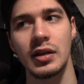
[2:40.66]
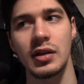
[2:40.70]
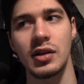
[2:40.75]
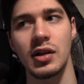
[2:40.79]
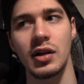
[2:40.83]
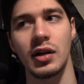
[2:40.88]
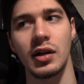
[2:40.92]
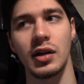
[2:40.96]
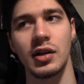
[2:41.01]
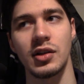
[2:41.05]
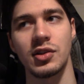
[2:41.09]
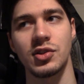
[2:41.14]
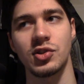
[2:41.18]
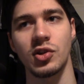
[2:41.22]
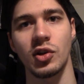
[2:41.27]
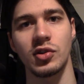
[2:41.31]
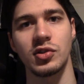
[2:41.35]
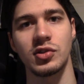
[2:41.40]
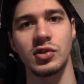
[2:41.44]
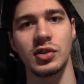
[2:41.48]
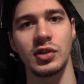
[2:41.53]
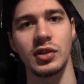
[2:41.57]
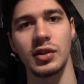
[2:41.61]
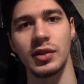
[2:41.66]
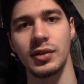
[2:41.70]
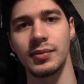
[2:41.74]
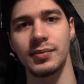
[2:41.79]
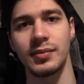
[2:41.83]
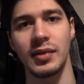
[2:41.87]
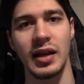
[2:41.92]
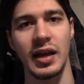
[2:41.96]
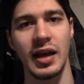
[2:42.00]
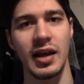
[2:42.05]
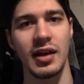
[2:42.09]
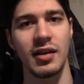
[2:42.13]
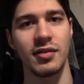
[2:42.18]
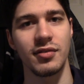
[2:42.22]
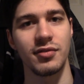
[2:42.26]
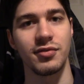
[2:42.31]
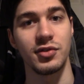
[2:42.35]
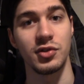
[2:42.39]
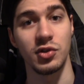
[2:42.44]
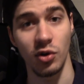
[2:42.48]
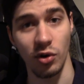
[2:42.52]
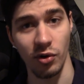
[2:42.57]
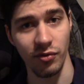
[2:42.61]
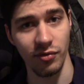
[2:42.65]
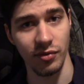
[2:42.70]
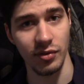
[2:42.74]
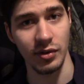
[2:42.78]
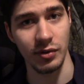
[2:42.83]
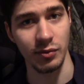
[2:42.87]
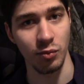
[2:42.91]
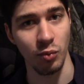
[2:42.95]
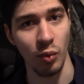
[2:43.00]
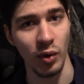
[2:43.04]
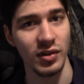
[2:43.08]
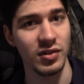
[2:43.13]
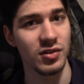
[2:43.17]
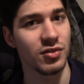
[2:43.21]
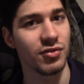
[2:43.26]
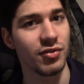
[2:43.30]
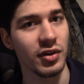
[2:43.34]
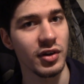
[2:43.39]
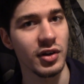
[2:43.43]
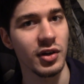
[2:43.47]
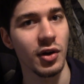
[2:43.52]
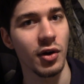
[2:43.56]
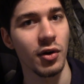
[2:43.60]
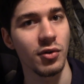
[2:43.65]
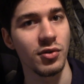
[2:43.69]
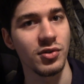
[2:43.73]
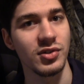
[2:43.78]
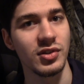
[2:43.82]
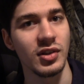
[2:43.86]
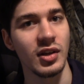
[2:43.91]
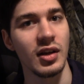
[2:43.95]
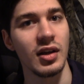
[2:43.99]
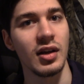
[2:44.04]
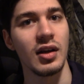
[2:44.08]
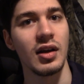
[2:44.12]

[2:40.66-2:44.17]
start to have another's